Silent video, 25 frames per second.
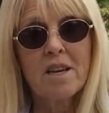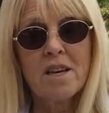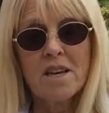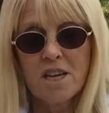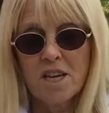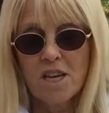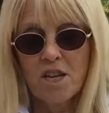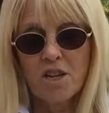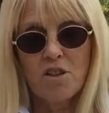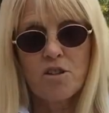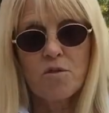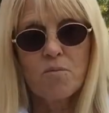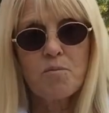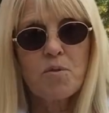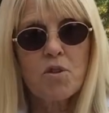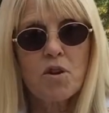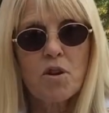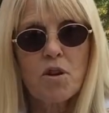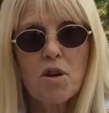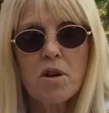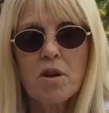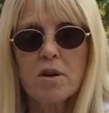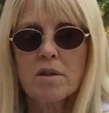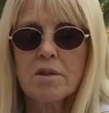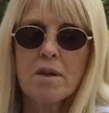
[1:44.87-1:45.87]
It's
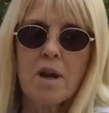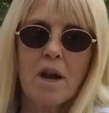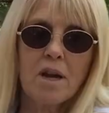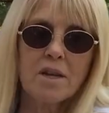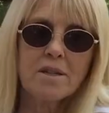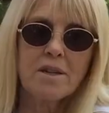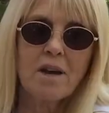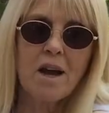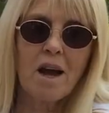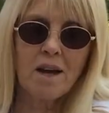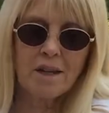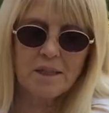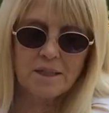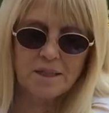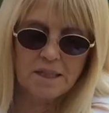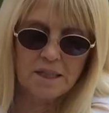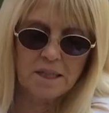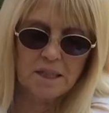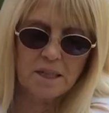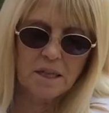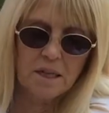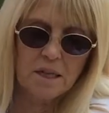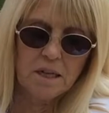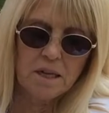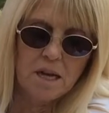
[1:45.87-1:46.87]
pure,
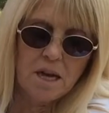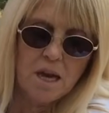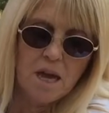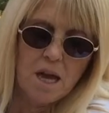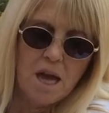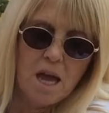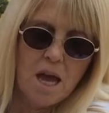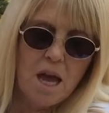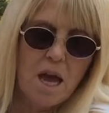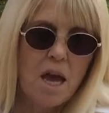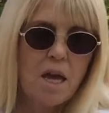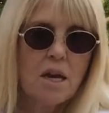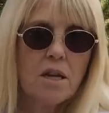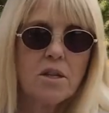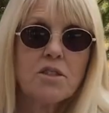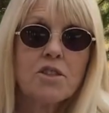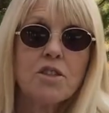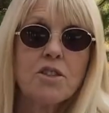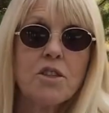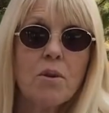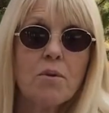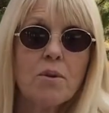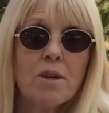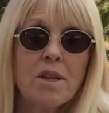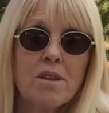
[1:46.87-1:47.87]
non-toxic, and it's
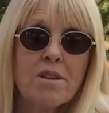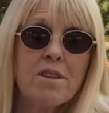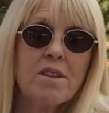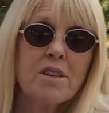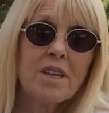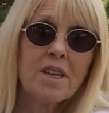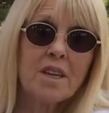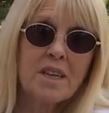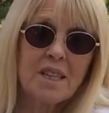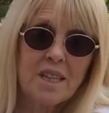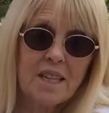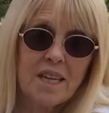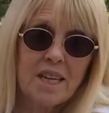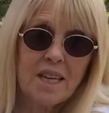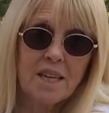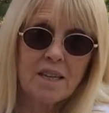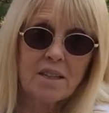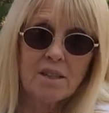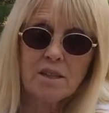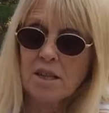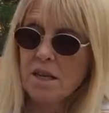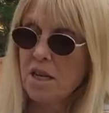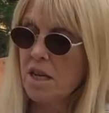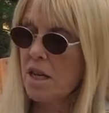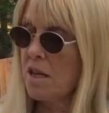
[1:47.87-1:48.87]
so easy to clean.
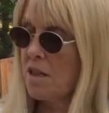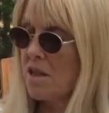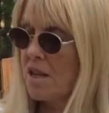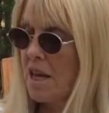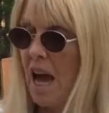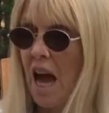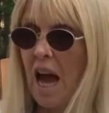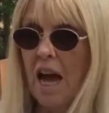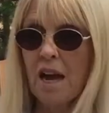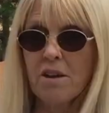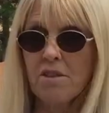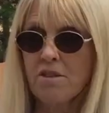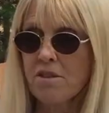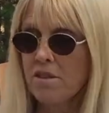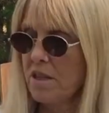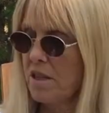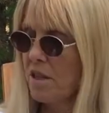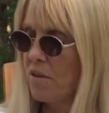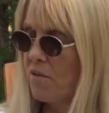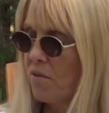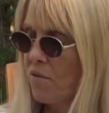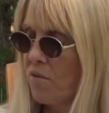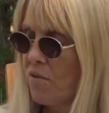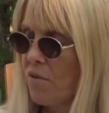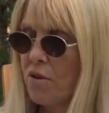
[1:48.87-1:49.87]
It's
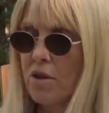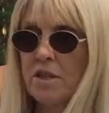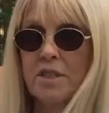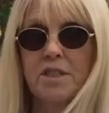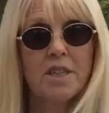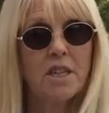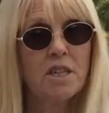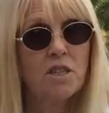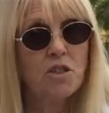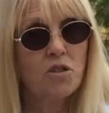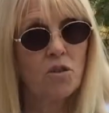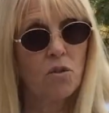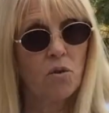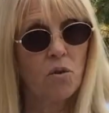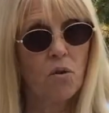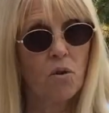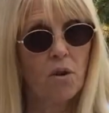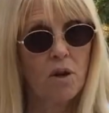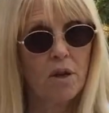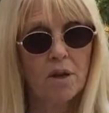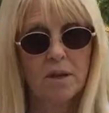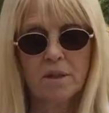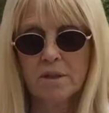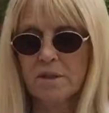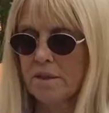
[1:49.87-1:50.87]
excellent for essential
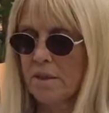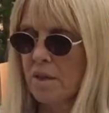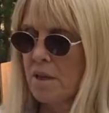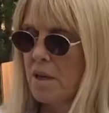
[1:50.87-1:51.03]
oils.